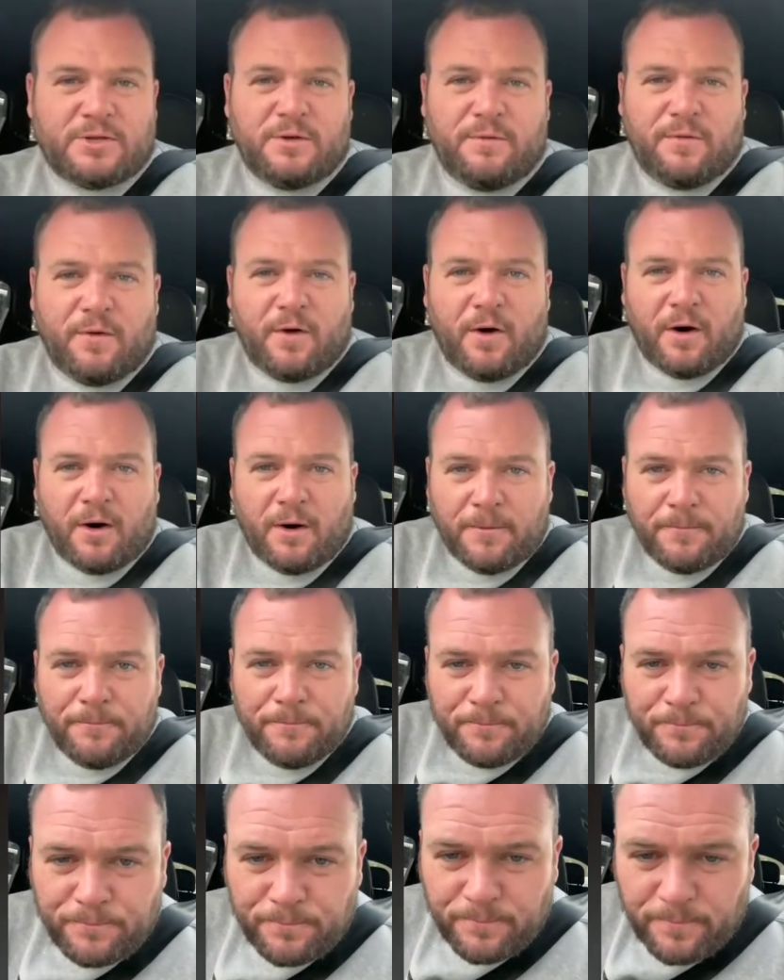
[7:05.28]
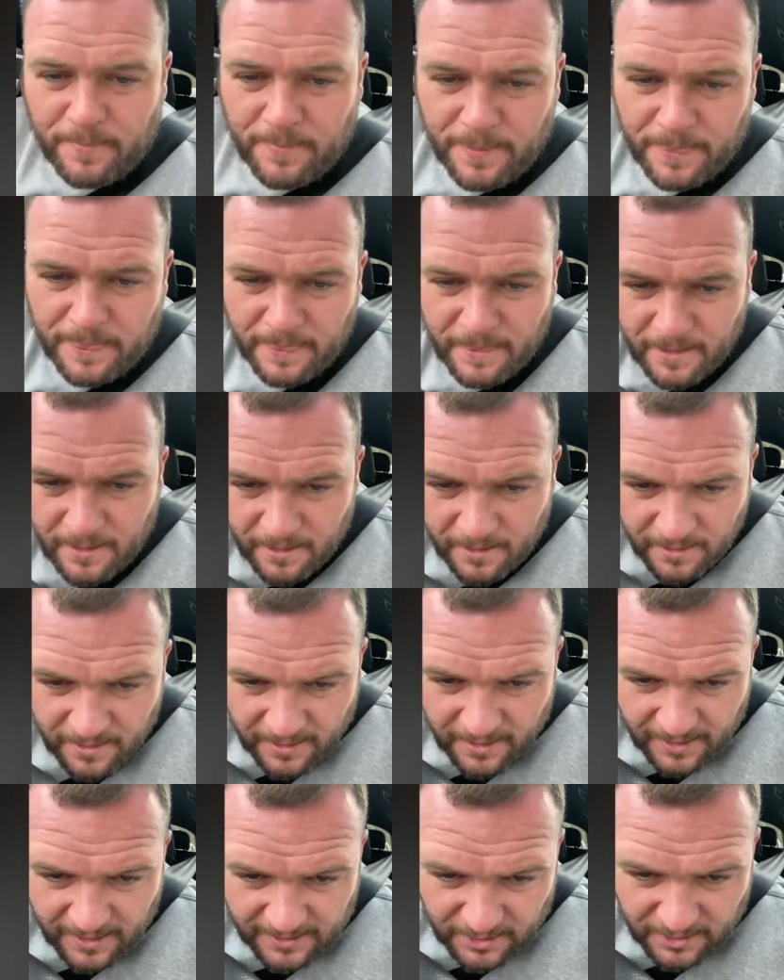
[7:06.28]
far.
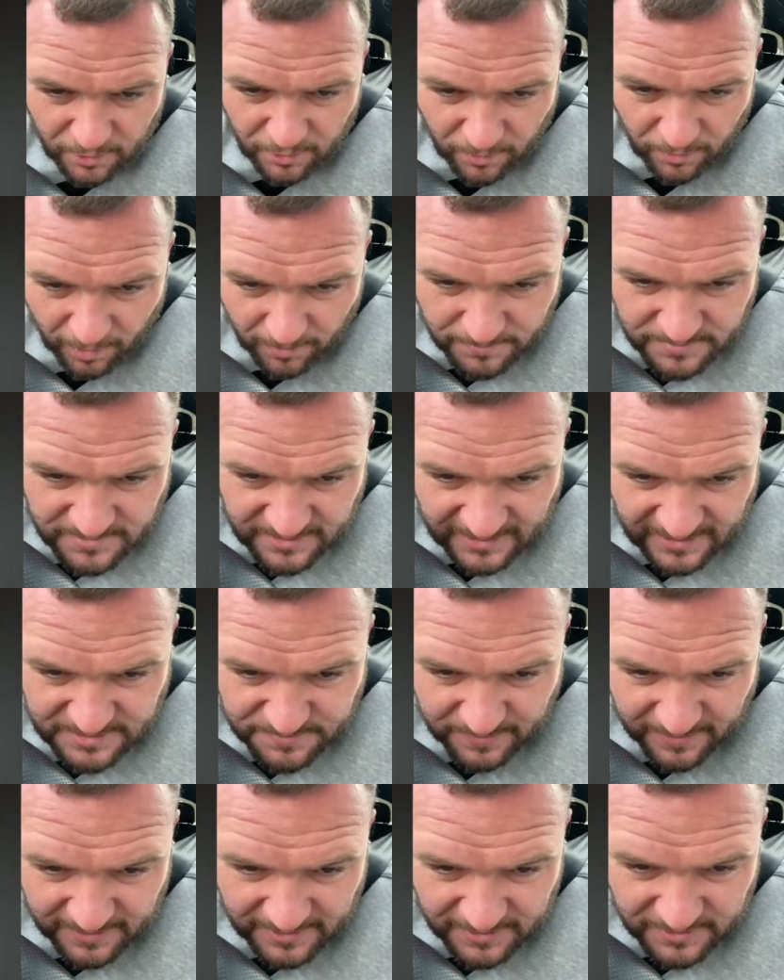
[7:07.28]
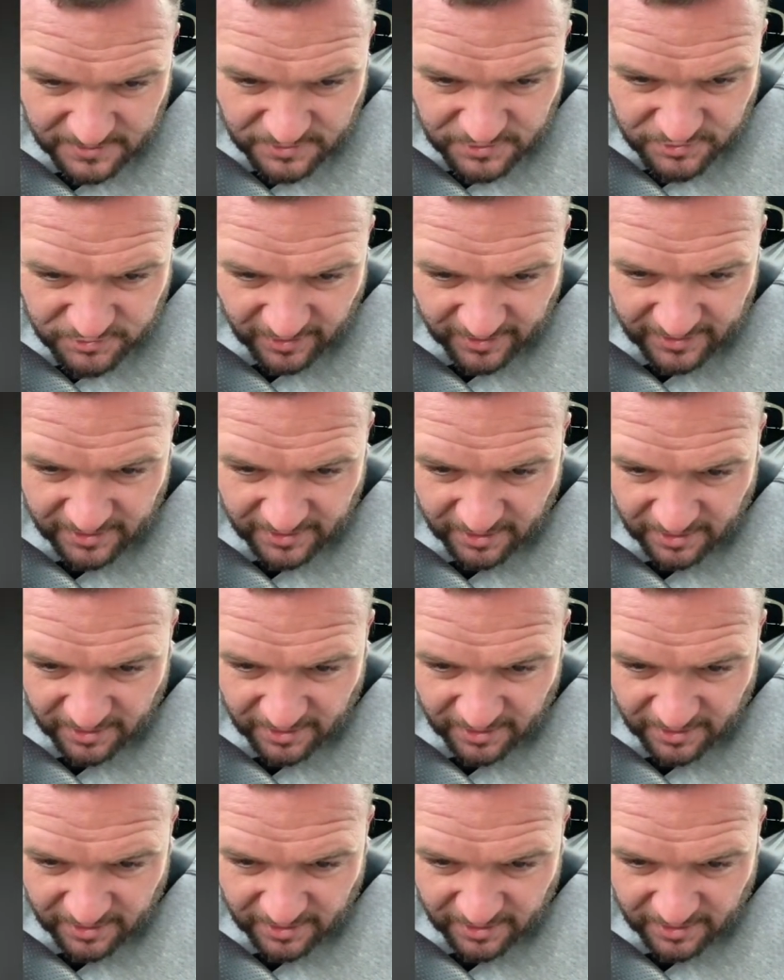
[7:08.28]
Hello, I'm Tasmanian Australia.